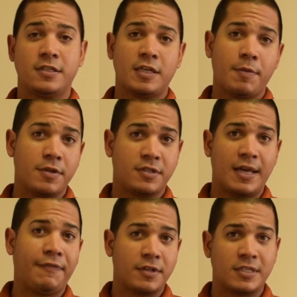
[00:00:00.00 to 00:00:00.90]
is some of the
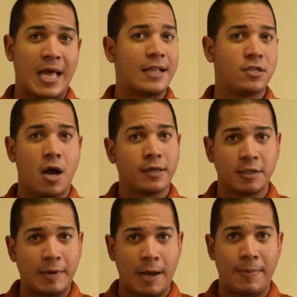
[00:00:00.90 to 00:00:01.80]
stuff that's not
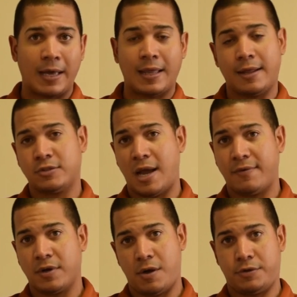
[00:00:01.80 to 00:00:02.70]
talked about by a lot of
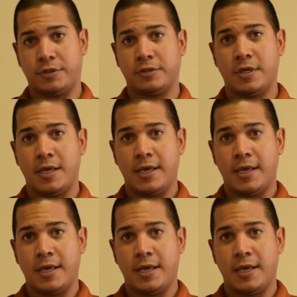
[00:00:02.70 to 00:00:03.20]
travel coaches.